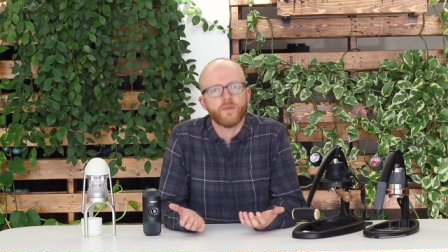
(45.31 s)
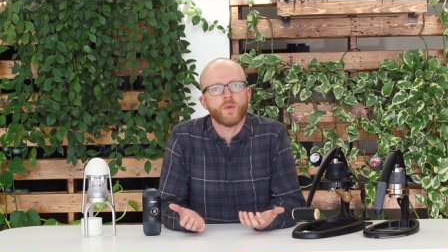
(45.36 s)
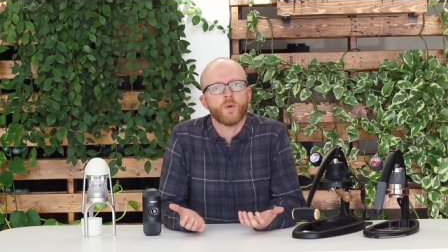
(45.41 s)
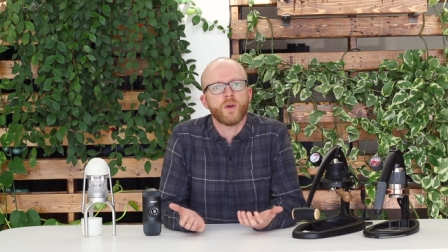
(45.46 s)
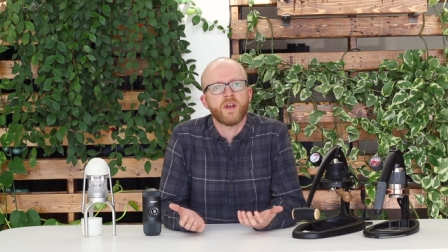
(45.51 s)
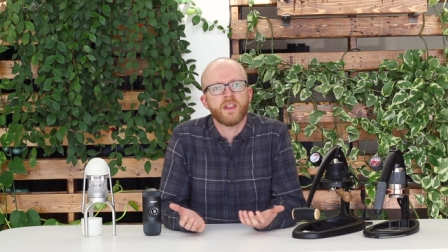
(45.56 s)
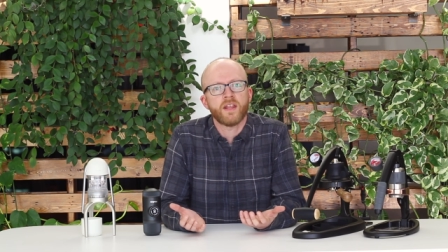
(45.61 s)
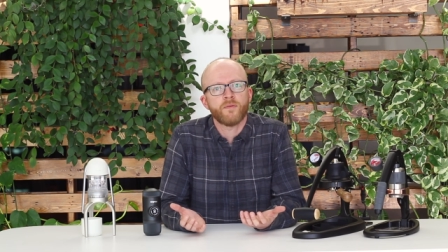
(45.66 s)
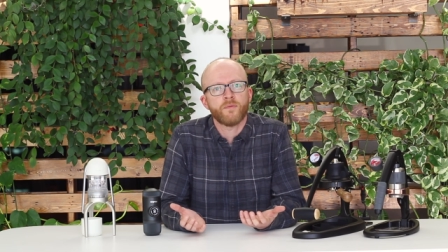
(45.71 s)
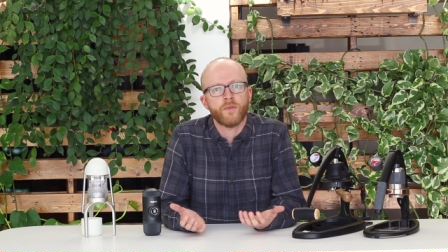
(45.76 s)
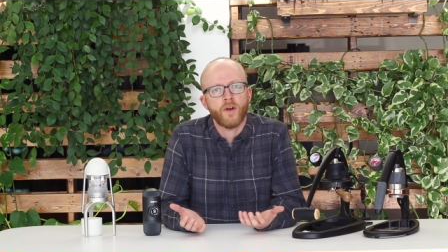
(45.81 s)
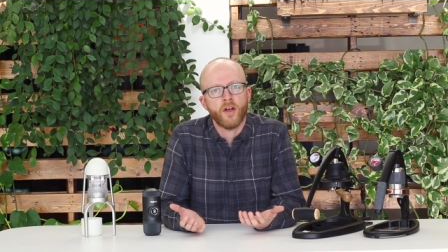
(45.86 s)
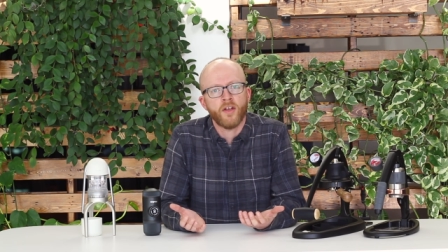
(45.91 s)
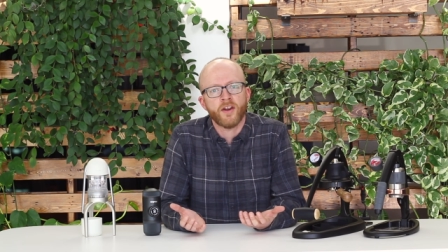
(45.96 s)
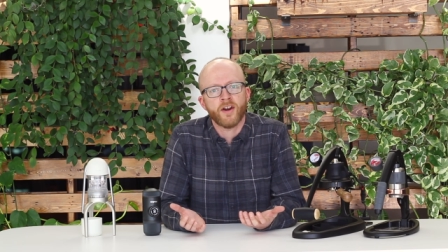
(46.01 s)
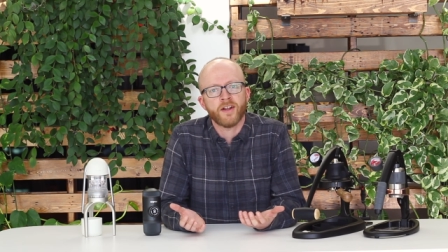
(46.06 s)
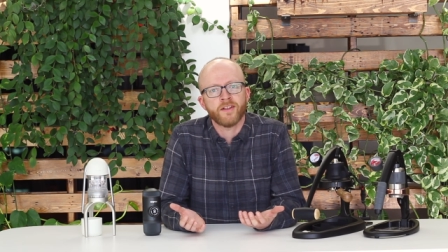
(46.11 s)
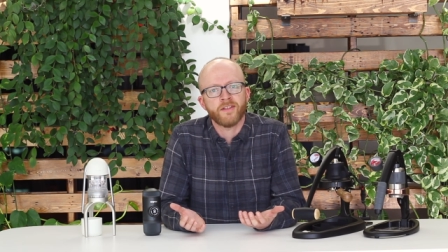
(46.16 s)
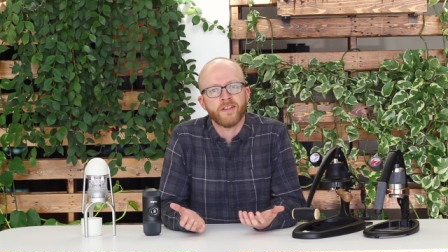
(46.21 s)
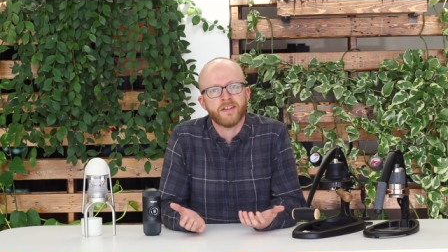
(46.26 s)
of the way they've
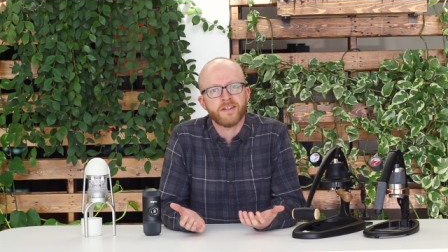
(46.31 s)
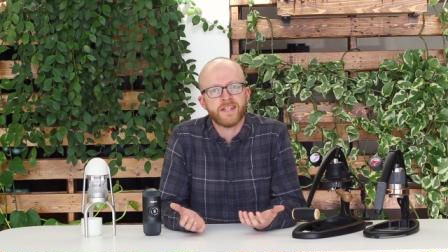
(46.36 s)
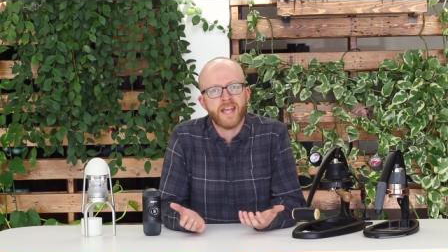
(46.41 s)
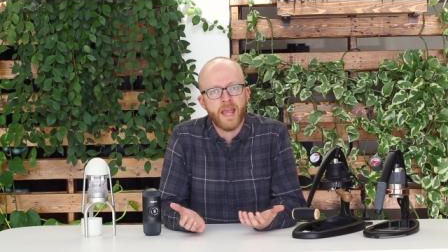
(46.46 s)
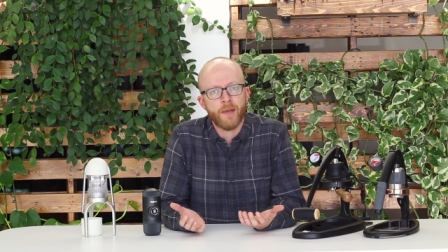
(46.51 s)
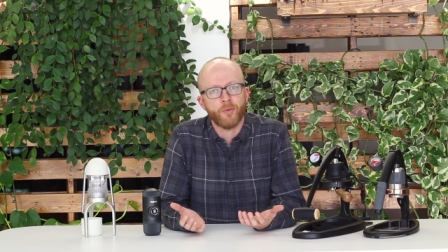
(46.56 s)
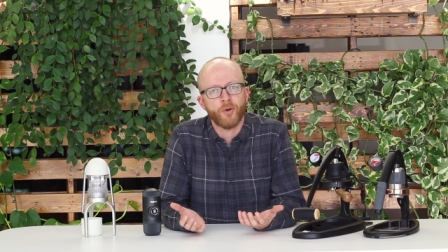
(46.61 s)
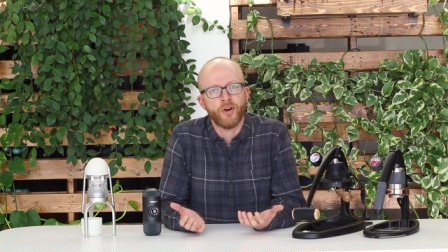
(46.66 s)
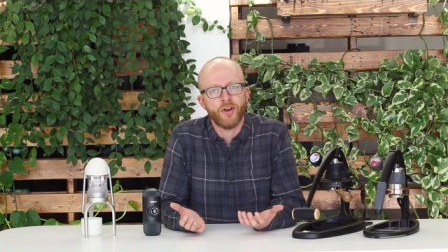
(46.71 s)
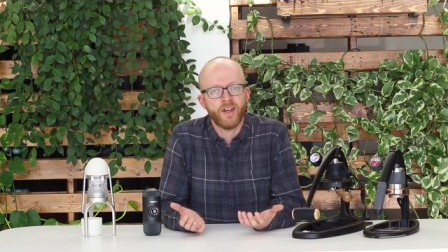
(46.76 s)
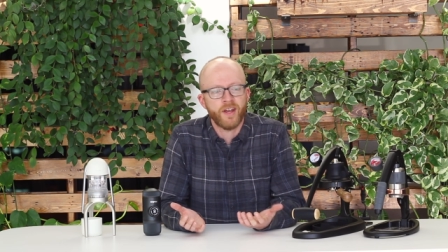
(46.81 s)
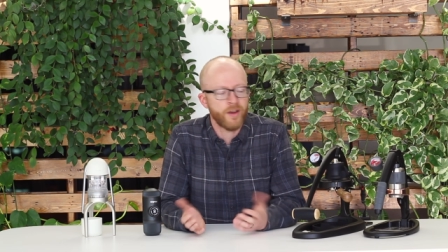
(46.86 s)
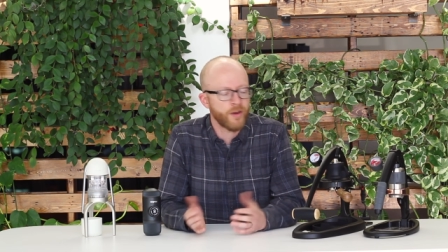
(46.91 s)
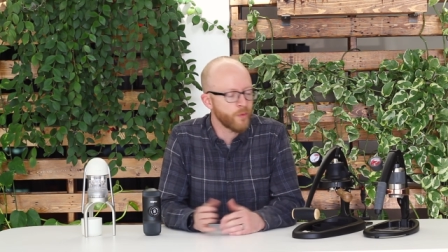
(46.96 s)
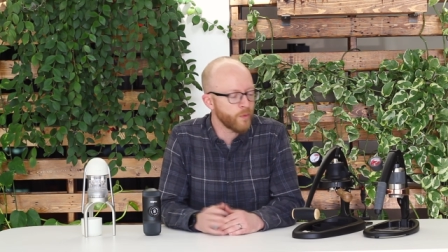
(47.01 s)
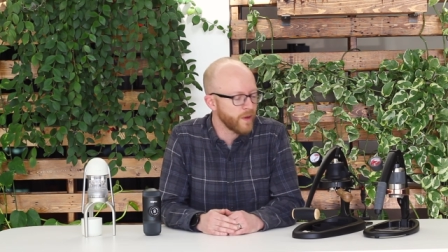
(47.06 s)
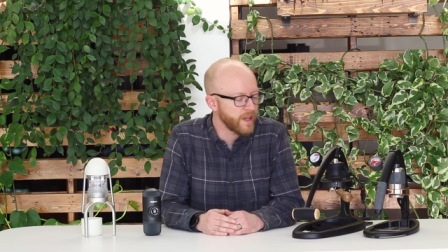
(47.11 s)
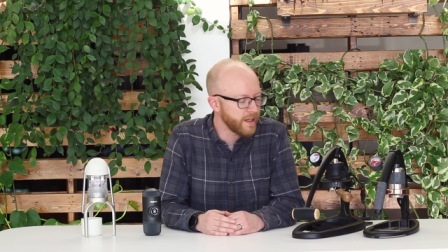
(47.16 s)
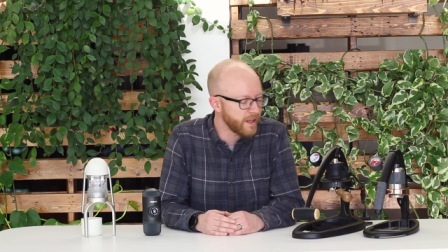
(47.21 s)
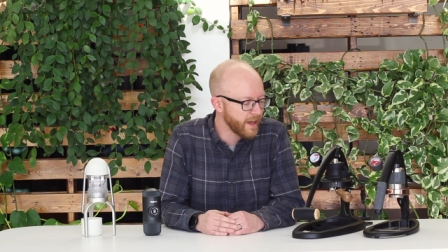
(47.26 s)
fallen on the table.
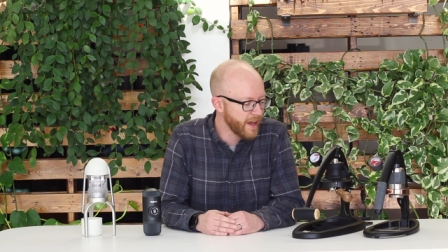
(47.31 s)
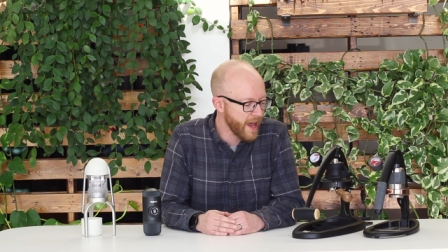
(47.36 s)
We